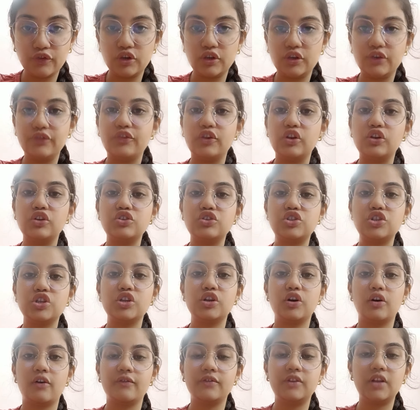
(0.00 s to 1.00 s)
evolution
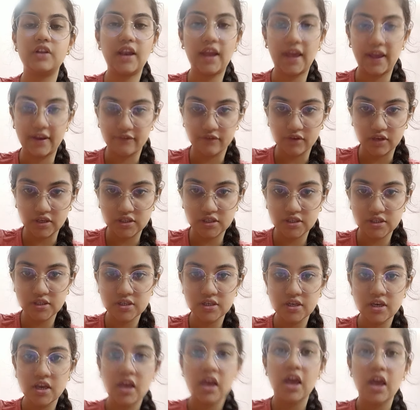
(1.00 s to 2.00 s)
of the language.
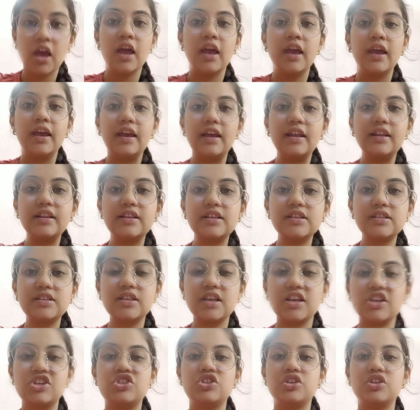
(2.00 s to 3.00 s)
In this
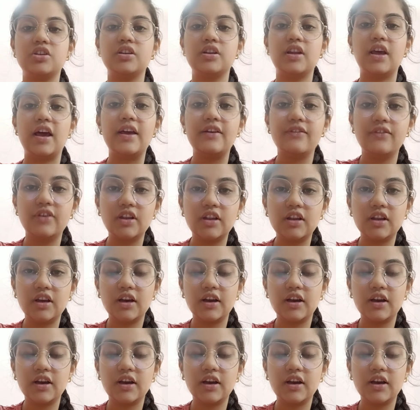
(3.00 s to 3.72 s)
session, I will